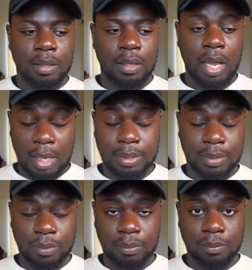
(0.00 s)

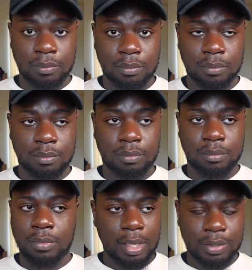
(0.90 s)
hustle,
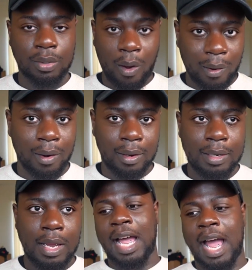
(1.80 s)
hustle hard.
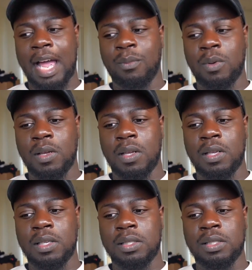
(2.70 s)
I
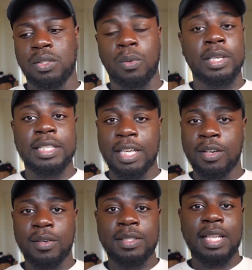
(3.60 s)
was doing
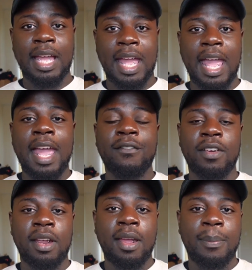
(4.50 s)
dinners
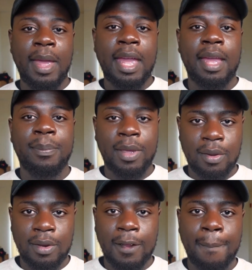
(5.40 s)
every pay
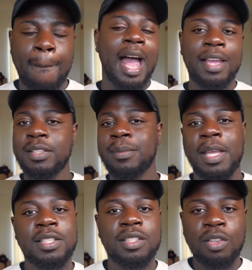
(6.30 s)
period. I used to
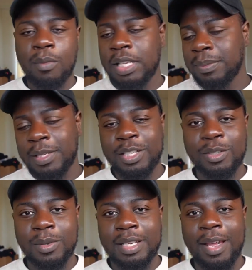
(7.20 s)
make so much money
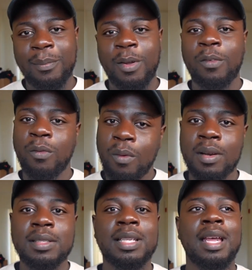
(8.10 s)
doing that, but of
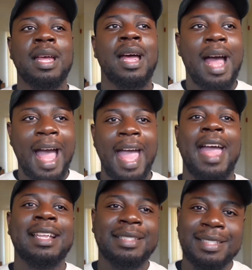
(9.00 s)
course I
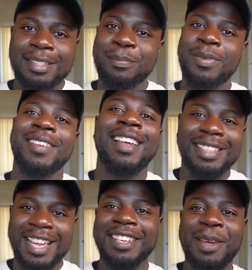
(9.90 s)
had to put a
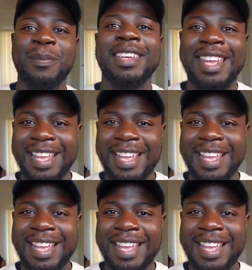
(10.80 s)
lot of that money